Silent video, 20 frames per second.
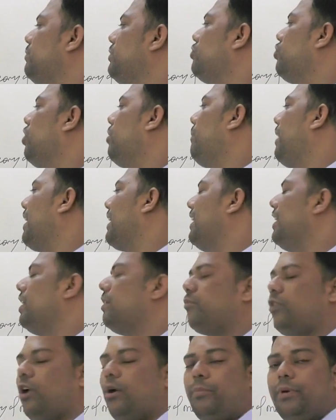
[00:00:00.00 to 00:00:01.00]
means what,
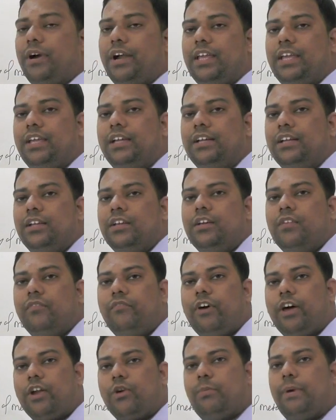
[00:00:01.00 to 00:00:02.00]
magnetic property,
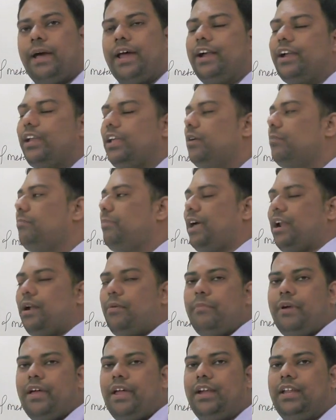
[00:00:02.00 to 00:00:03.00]
ferromagnetic,
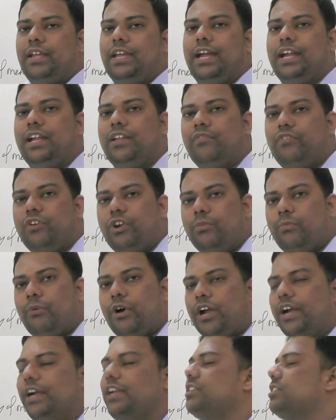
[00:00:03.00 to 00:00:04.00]
paramagnetic,
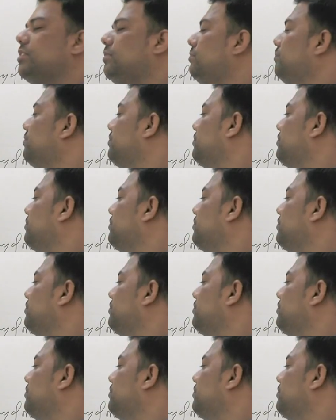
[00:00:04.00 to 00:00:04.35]
antiferromagnetism.